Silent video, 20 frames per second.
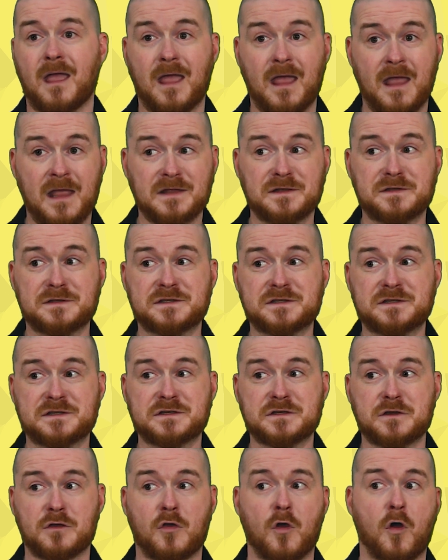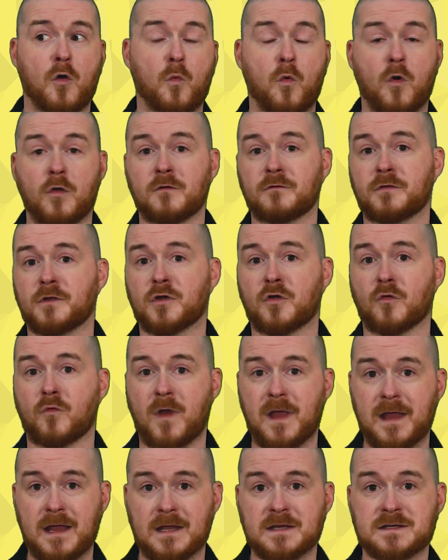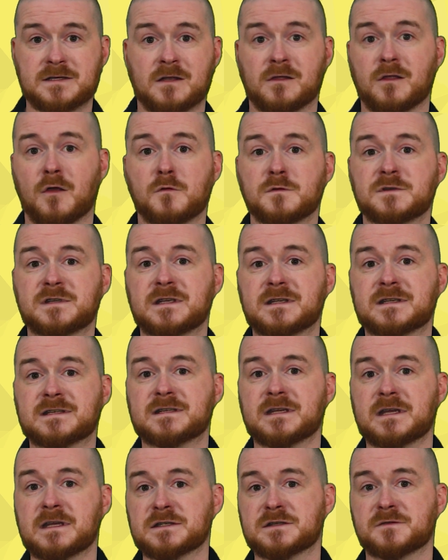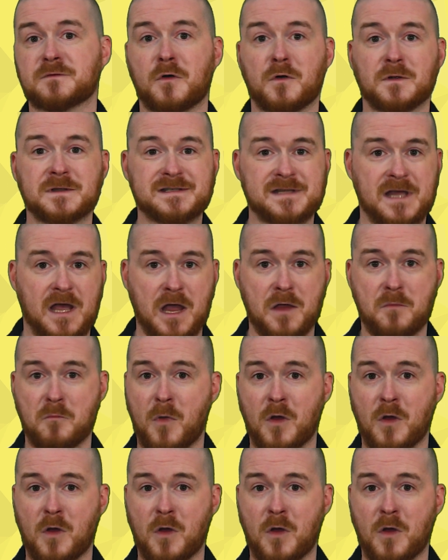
It's got one of the greatest closing scenes of all time,